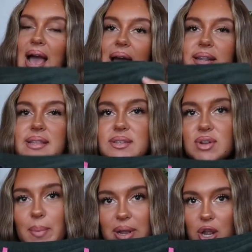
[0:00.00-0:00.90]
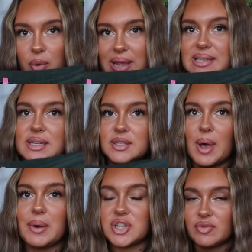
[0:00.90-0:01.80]
And these are a little bit low-waisted as
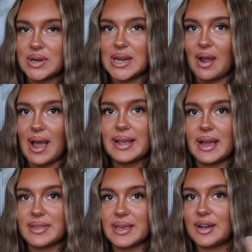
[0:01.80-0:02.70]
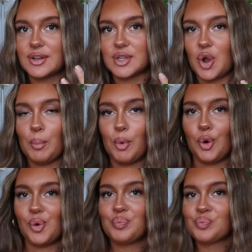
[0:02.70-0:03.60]
well, which I really like. I think it looks a lot
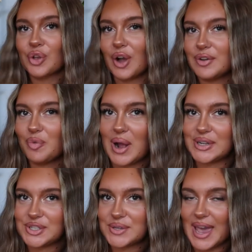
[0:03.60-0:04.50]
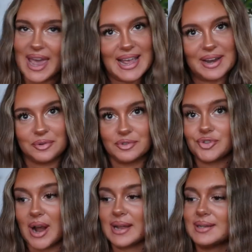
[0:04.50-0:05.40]
more kind of Y2K and on
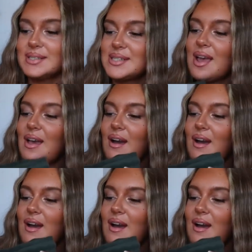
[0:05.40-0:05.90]
trend.